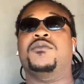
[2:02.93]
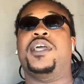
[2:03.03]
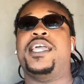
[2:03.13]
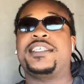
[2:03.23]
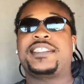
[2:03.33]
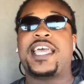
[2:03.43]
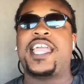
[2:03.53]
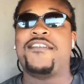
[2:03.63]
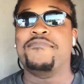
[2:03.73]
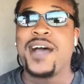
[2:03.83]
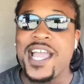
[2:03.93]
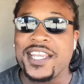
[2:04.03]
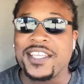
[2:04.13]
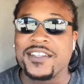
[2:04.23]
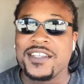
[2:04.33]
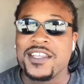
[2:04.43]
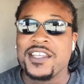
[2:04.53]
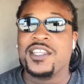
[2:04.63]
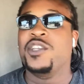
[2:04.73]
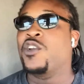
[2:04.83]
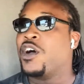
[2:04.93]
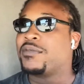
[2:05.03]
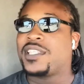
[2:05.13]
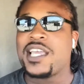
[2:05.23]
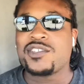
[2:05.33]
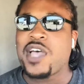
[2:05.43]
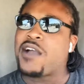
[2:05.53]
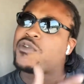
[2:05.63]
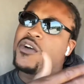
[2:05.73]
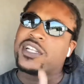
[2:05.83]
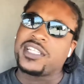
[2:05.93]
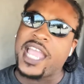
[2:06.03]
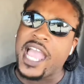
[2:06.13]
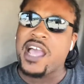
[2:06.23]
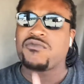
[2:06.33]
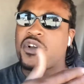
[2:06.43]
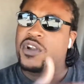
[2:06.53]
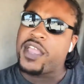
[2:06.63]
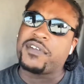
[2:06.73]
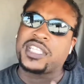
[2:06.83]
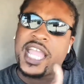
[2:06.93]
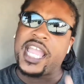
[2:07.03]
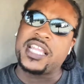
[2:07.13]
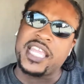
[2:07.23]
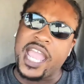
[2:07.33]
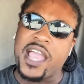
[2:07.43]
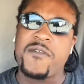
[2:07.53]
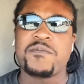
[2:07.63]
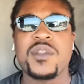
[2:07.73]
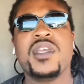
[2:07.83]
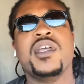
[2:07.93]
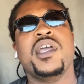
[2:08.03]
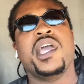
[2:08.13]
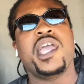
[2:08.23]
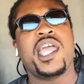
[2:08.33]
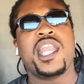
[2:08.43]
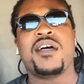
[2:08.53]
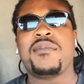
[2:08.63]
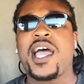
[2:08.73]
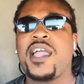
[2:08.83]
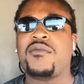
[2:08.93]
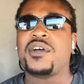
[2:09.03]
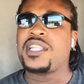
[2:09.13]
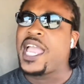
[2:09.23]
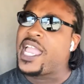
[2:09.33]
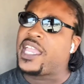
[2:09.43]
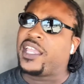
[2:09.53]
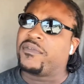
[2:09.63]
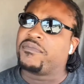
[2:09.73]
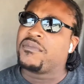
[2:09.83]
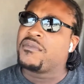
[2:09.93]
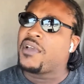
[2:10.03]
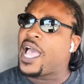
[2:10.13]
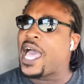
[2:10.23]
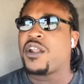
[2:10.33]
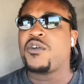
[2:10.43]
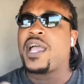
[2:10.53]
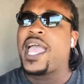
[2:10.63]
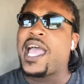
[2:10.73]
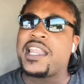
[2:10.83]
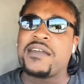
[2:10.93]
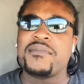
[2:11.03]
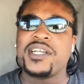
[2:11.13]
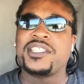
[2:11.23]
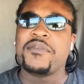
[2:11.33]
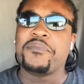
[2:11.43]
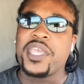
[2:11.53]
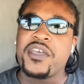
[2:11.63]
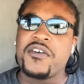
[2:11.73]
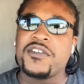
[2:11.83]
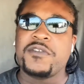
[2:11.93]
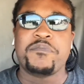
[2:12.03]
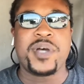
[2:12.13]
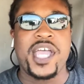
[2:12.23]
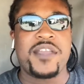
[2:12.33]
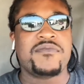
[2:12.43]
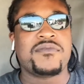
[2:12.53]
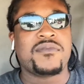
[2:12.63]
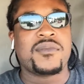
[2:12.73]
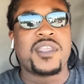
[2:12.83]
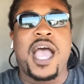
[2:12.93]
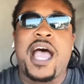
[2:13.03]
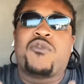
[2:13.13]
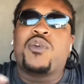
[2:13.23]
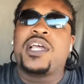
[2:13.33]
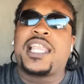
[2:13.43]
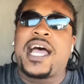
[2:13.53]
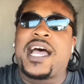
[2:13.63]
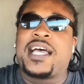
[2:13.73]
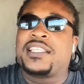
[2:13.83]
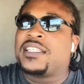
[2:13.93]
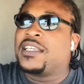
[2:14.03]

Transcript: and save money? You know what I'm saying? So I wrote it down, wrote everything down, and I'm like, well, dang, I don't have that much in bills, but I realized